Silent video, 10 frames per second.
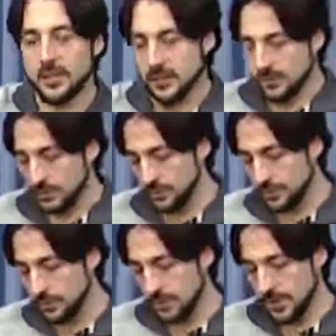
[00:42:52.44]

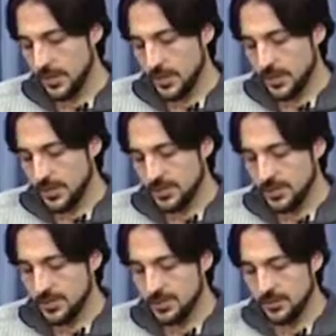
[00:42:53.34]
So
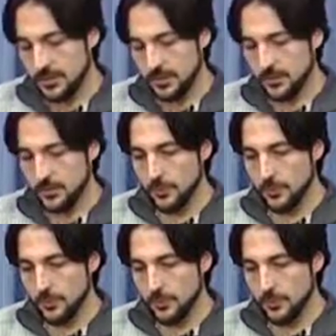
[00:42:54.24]
they said,